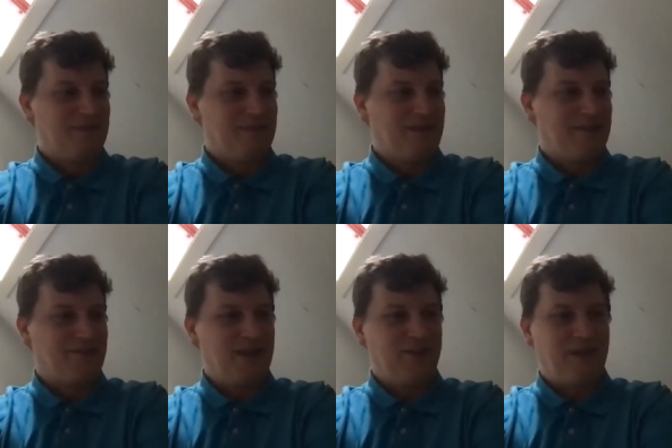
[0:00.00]
a uh,
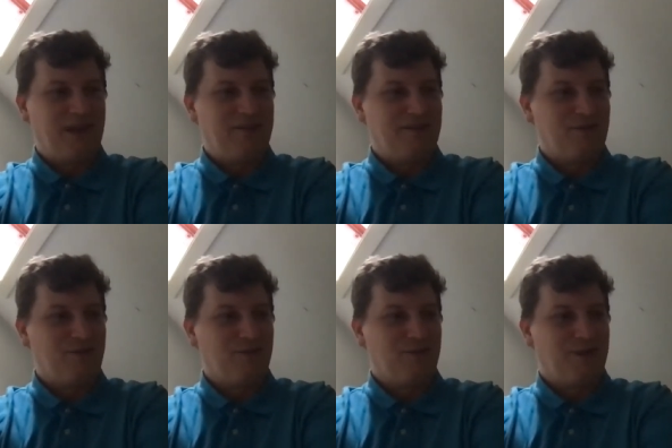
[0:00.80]
great way
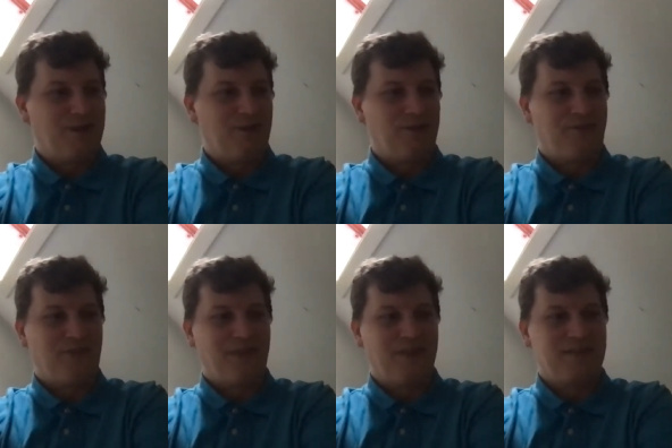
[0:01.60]
to learn
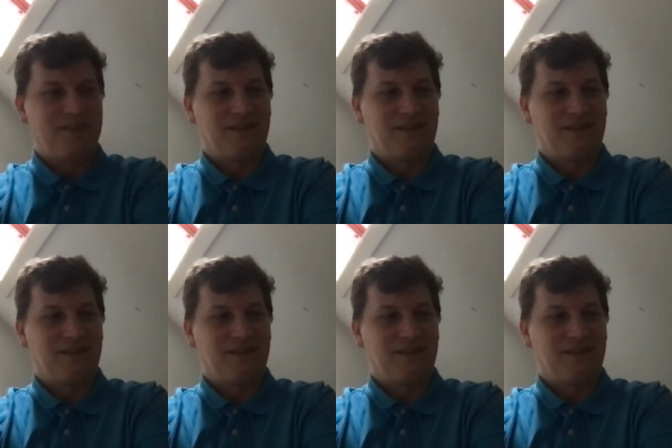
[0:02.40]
things,